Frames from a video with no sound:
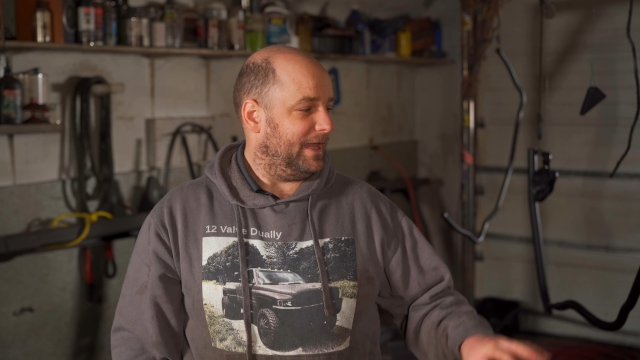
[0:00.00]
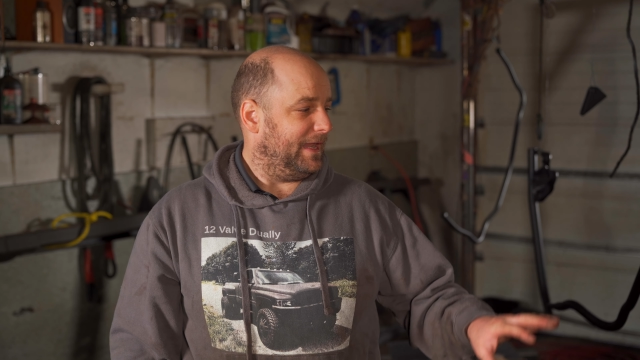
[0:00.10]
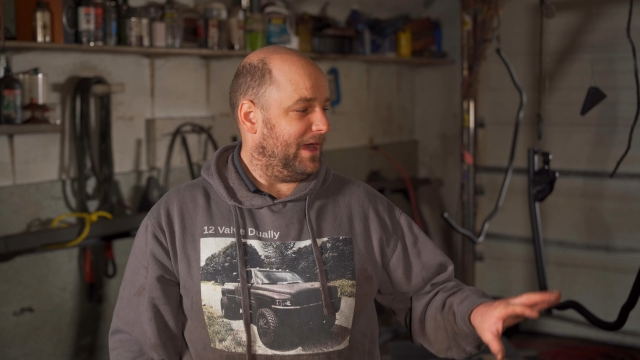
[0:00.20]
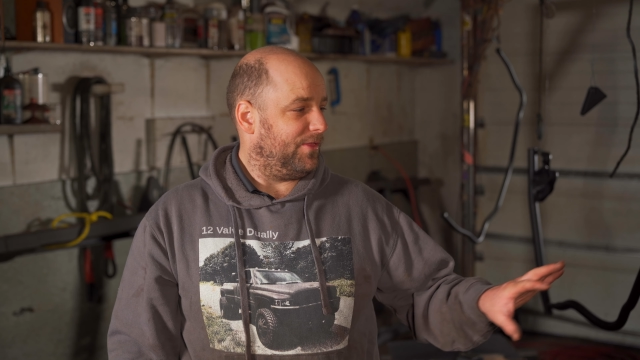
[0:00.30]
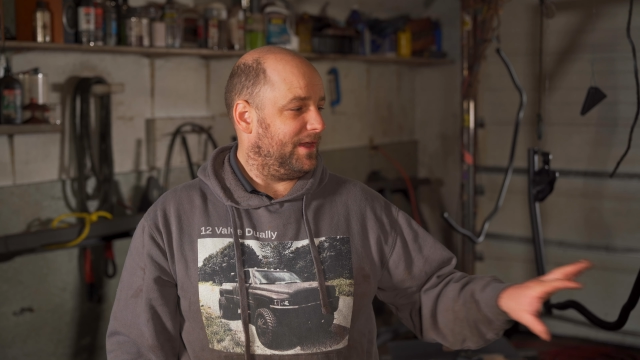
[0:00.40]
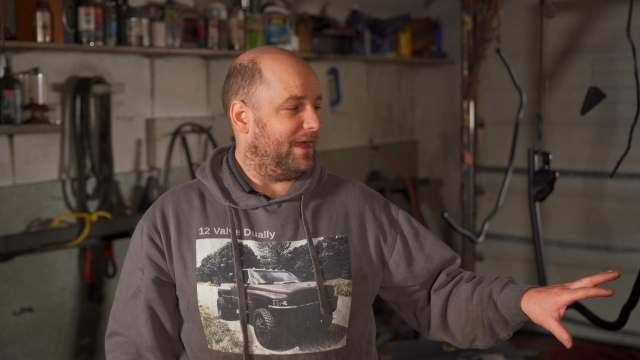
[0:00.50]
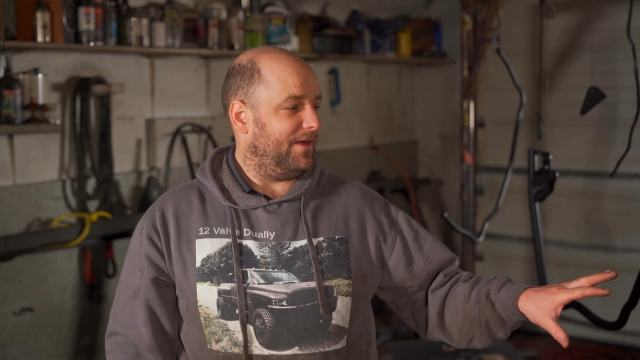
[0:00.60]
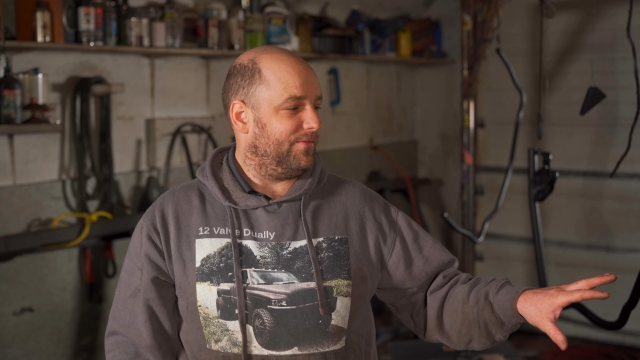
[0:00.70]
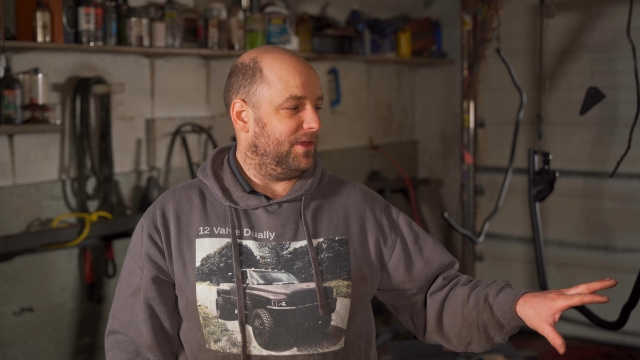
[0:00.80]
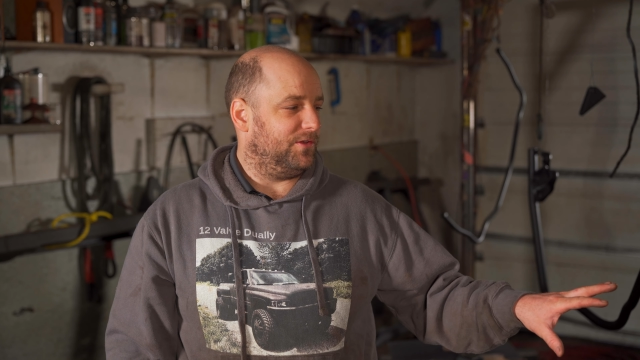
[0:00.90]
And now that I
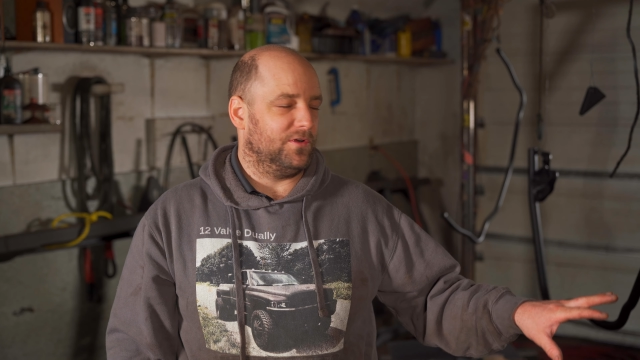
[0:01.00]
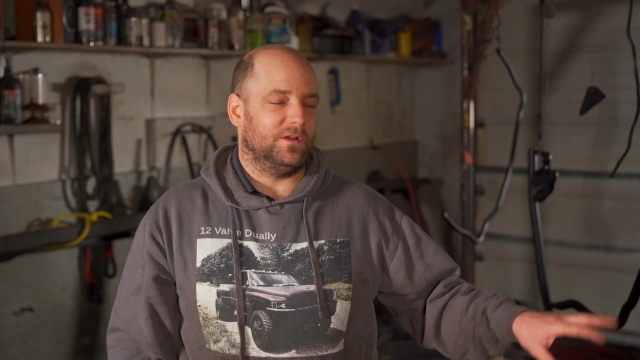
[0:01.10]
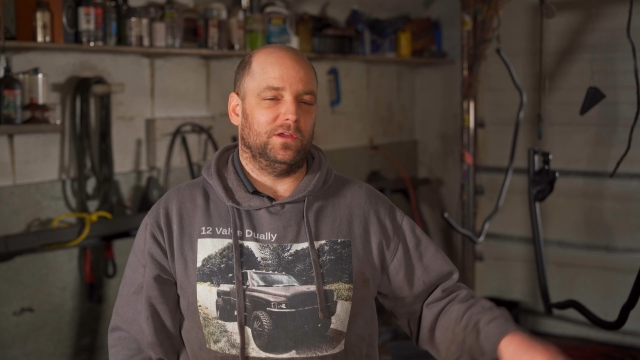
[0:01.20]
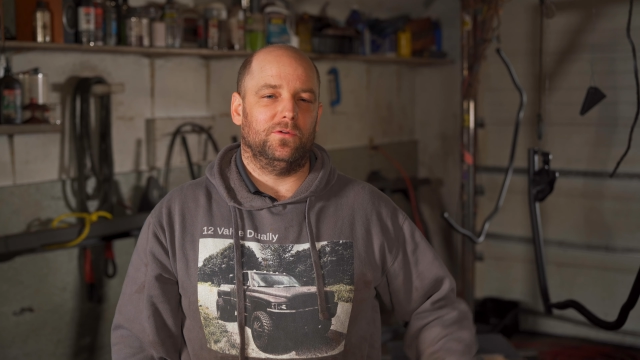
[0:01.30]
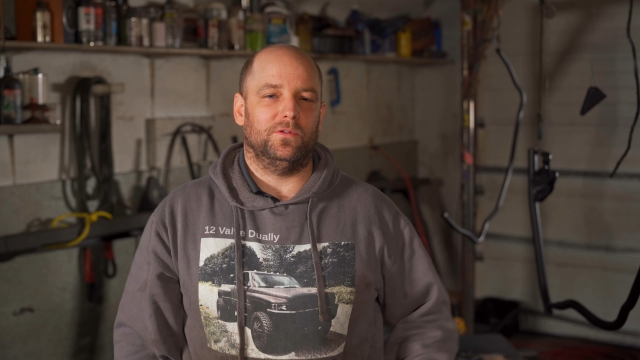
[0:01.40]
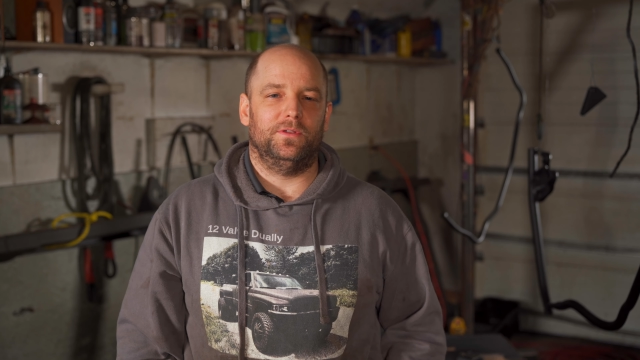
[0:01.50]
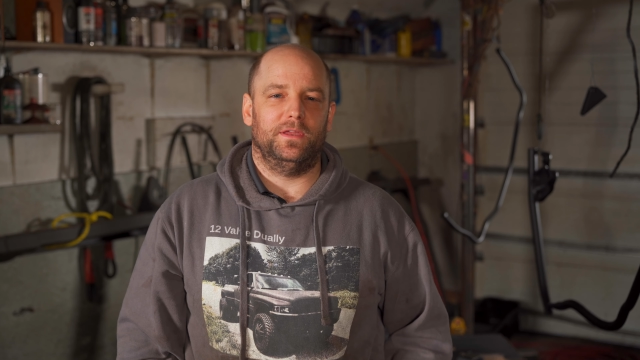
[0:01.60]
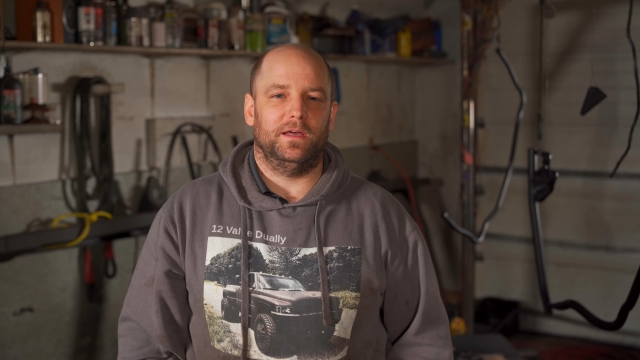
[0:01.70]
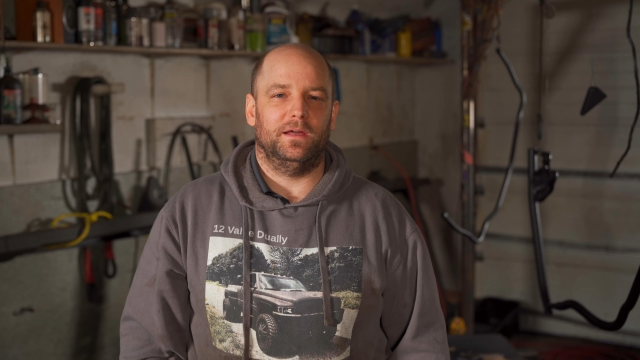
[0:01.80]
have that dirty old